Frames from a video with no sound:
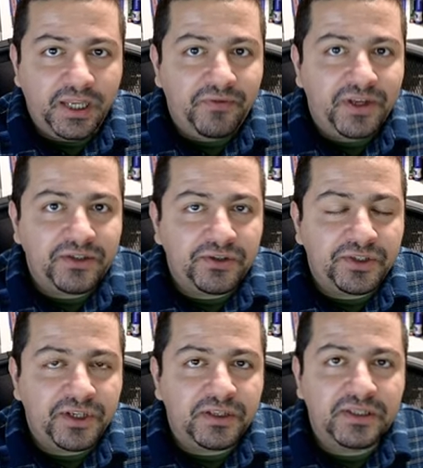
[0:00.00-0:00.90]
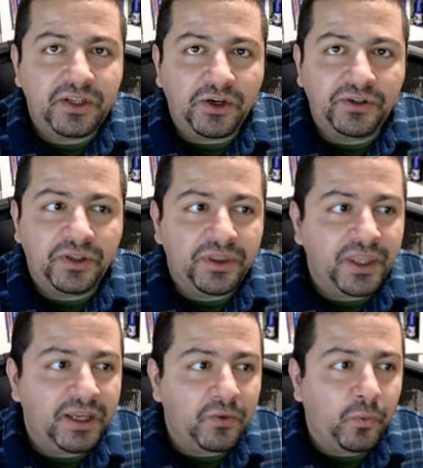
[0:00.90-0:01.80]
investors could start to
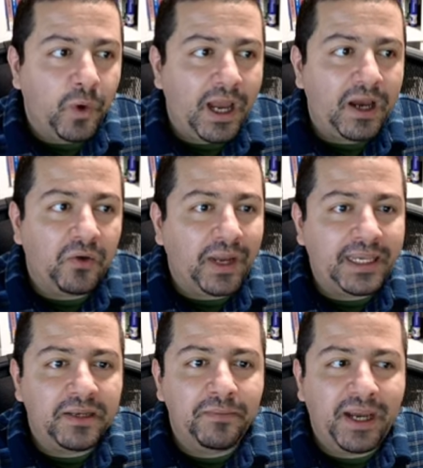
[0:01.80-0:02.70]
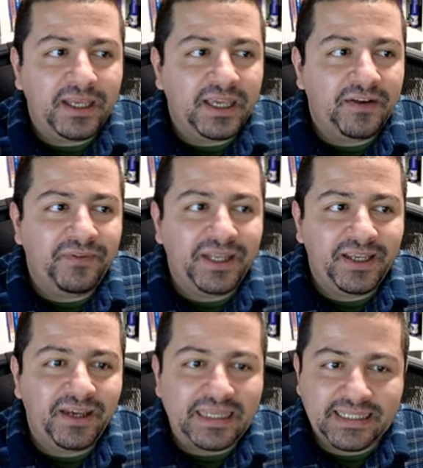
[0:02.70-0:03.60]
think, wow, I can buy
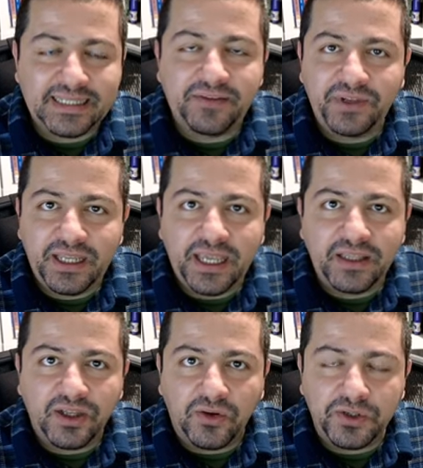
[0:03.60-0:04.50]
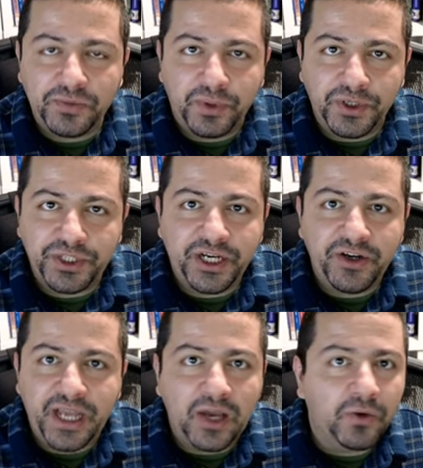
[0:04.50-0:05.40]
Nvidia at $78 per
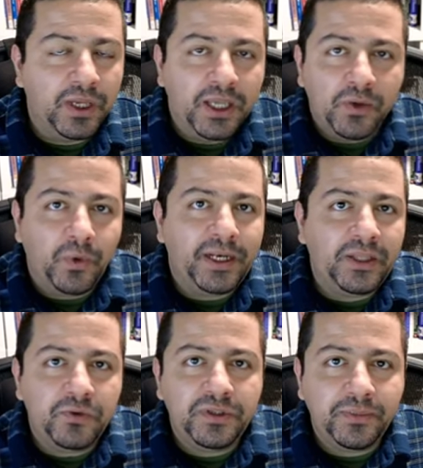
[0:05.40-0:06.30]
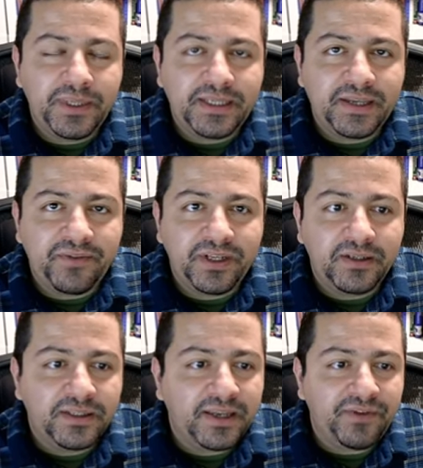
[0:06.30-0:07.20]
share now when it used to be seven,
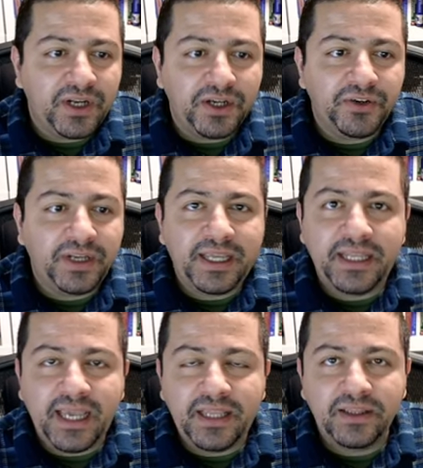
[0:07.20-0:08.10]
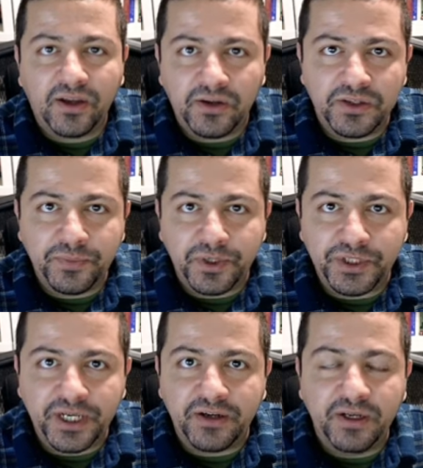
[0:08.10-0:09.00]
$788 per
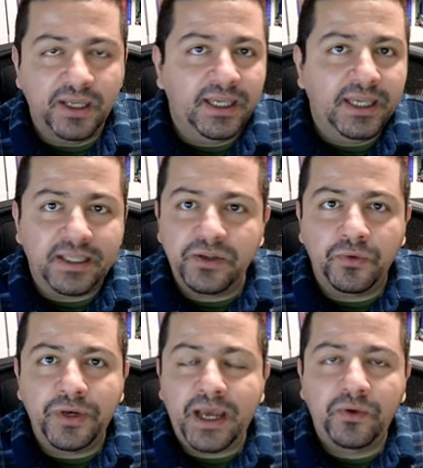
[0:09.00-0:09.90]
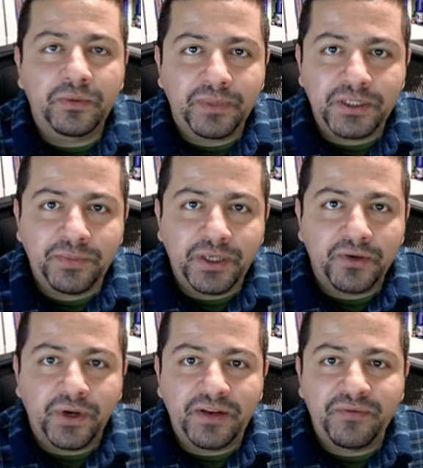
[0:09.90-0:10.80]
share. And so now it must be a
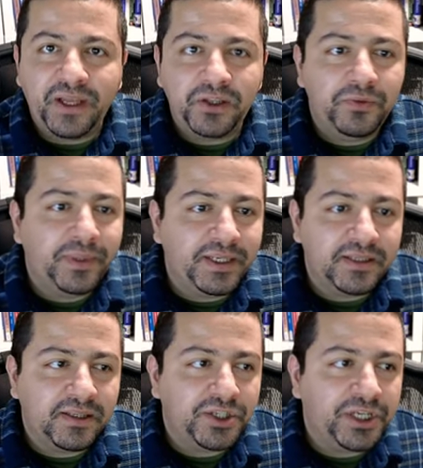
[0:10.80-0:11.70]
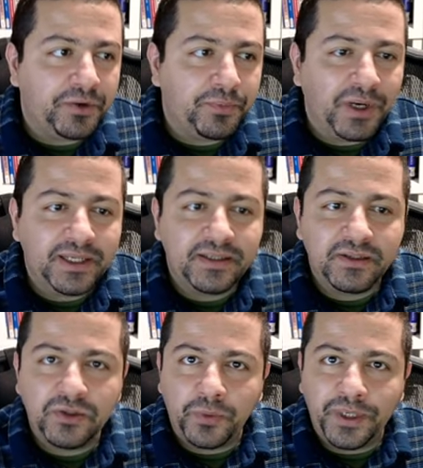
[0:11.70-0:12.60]
great value because the share price
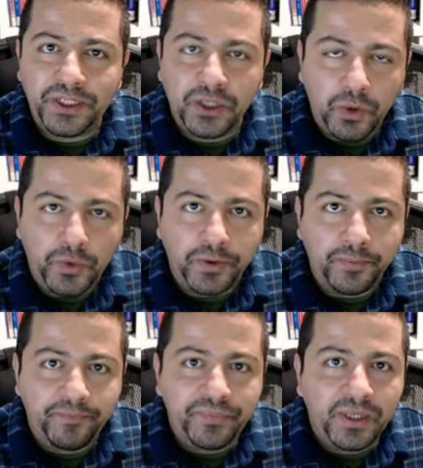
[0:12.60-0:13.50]
is so much lower.